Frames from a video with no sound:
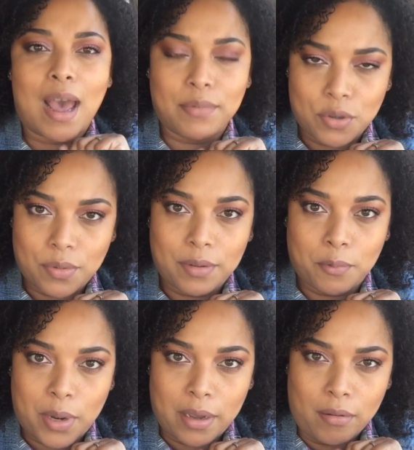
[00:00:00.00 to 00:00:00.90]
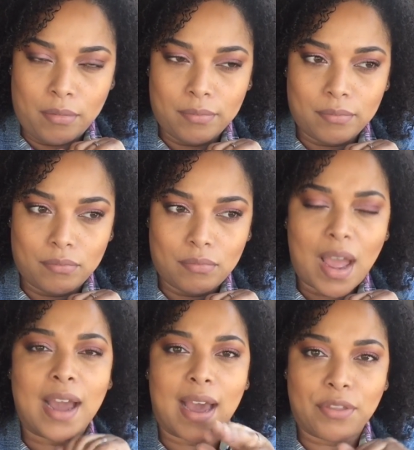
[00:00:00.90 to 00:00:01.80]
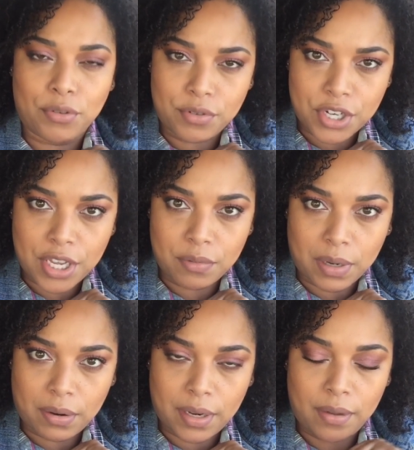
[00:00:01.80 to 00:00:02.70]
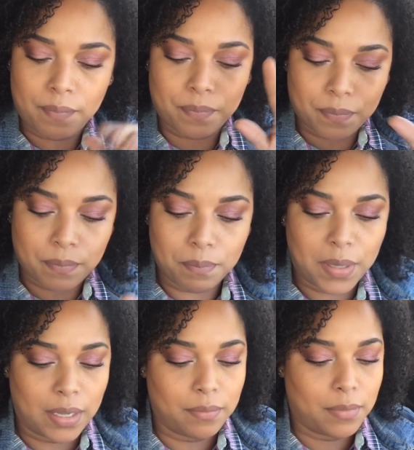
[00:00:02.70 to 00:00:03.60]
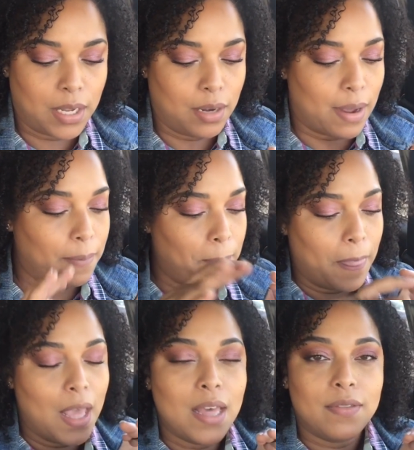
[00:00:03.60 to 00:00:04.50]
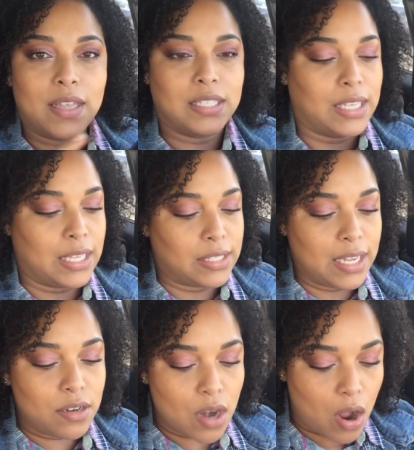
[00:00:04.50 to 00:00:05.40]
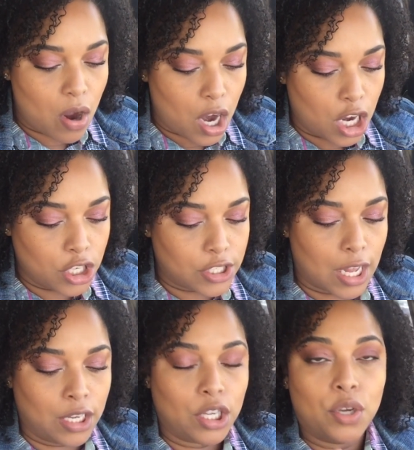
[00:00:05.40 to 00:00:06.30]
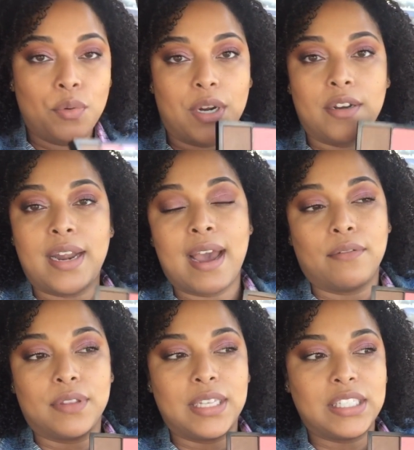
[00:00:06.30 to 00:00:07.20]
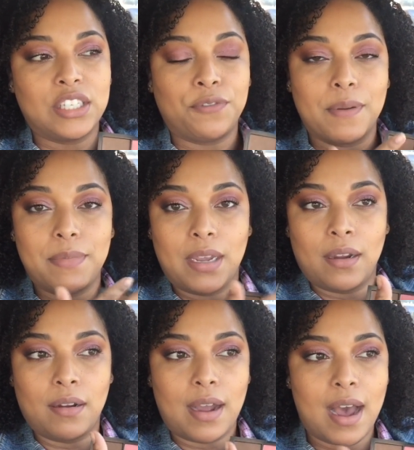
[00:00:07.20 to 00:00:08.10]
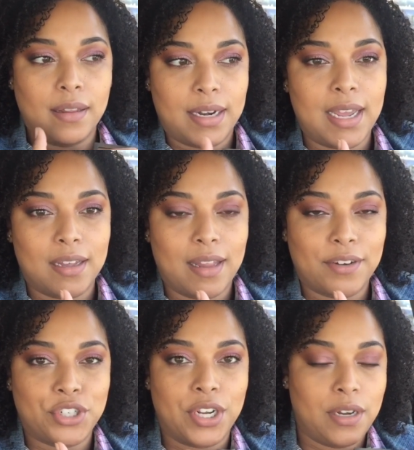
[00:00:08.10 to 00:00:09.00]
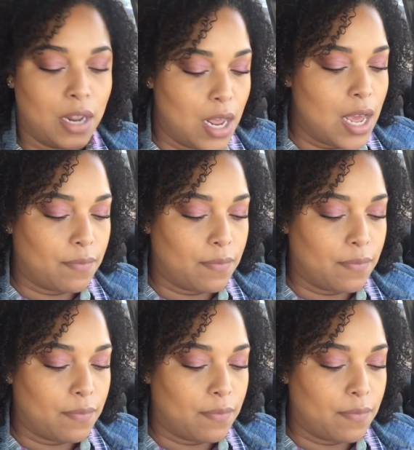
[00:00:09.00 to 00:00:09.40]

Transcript: I'm doing well. I got through January, but anyway, this is the NARS Laguna. Now, this is from their holiday collection.